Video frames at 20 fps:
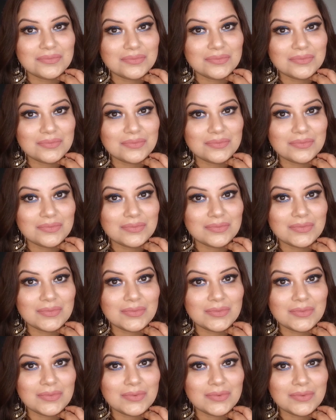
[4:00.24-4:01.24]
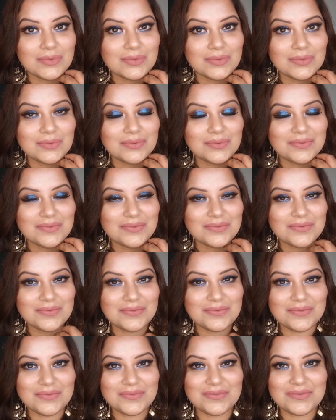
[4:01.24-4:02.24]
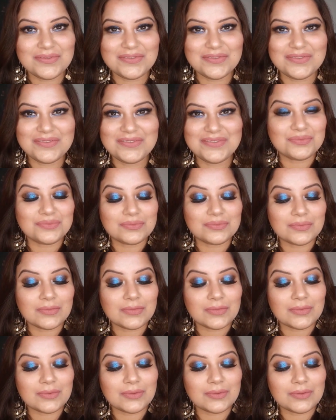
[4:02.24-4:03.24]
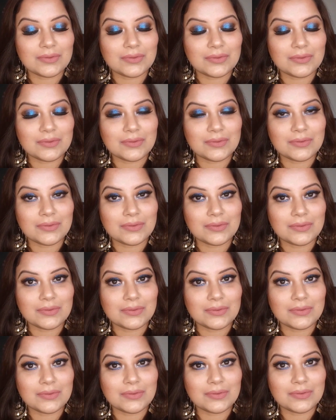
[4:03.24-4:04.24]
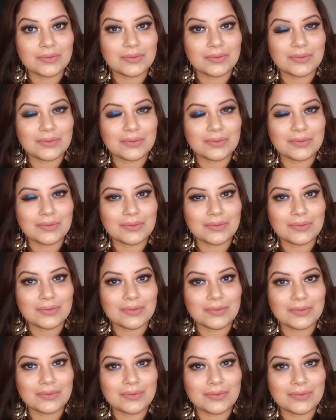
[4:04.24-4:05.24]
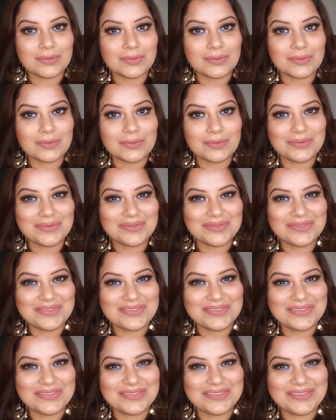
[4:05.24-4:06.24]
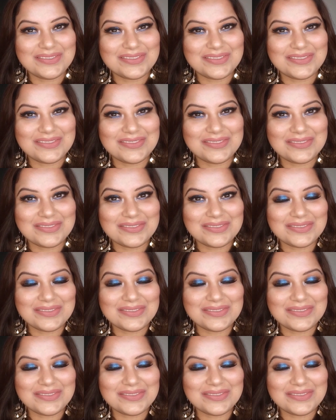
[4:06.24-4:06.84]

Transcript: [no speech]